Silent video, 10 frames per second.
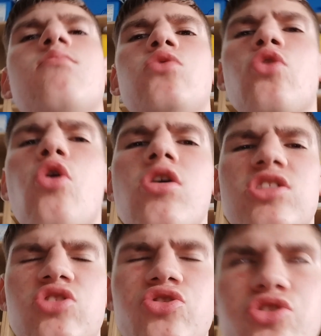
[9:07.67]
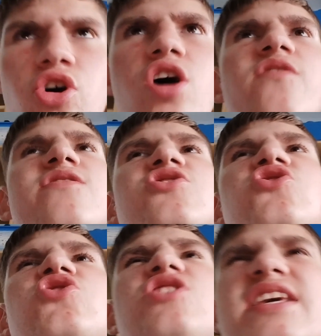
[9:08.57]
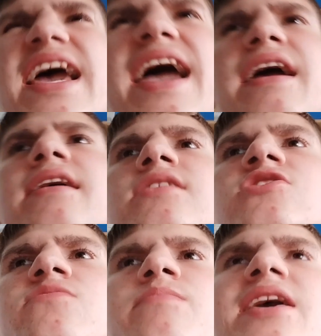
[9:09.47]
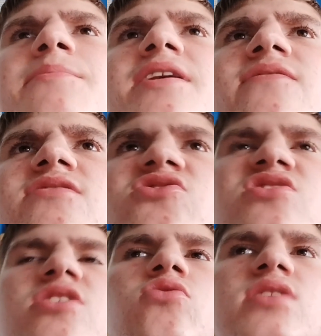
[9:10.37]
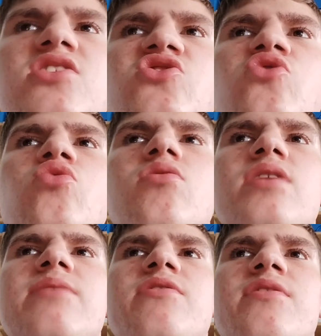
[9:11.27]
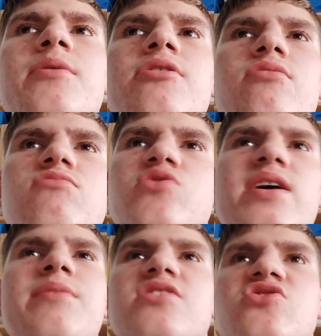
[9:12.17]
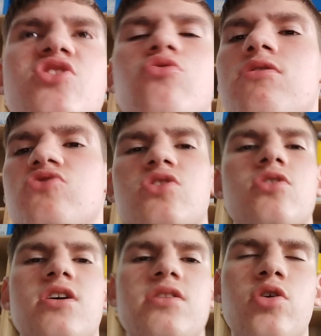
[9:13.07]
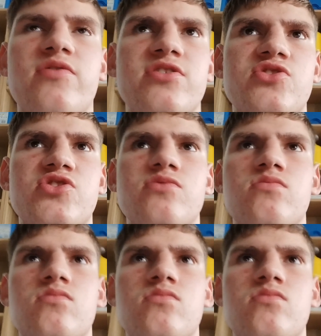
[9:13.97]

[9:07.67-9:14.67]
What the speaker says: Not nervous yet. Maybe if it's still this scoreline with about 20 minutes to go, I'll start getting nervous.